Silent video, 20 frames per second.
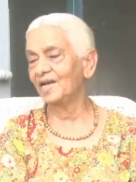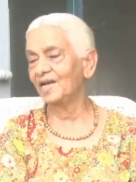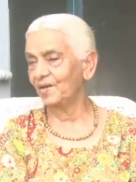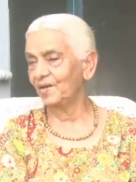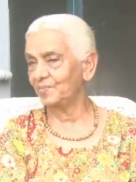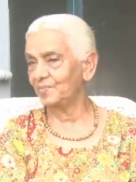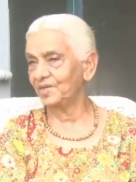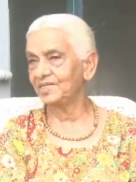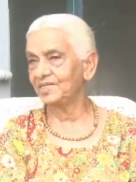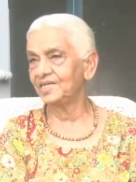I've
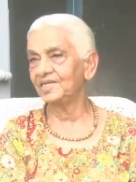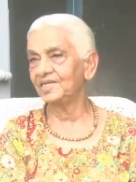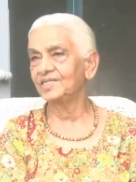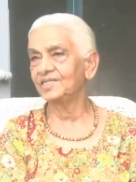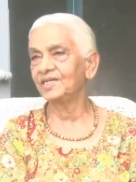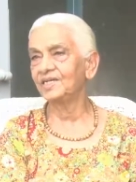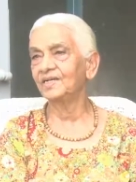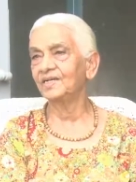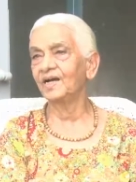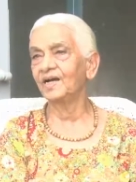been
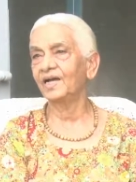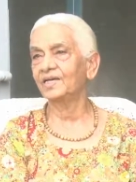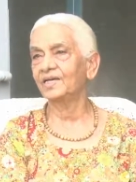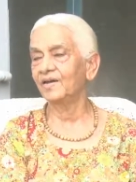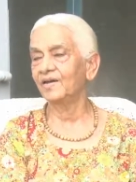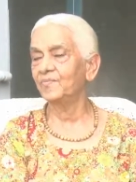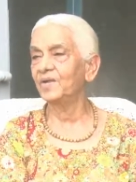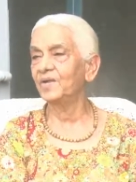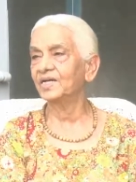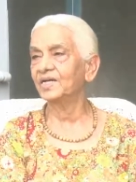teaching. I
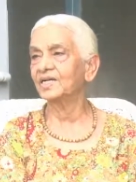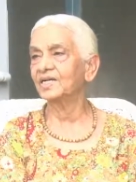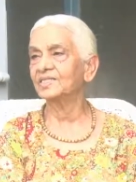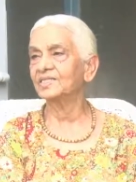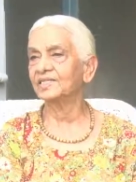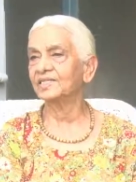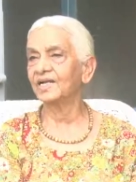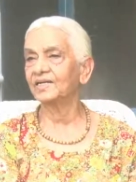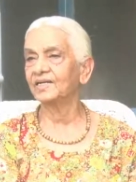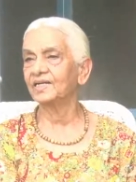came back and
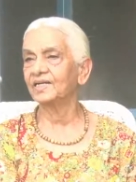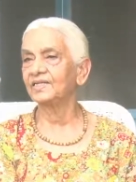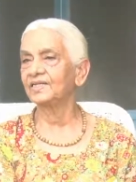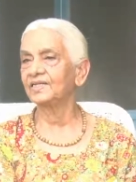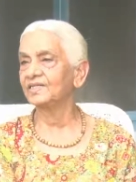started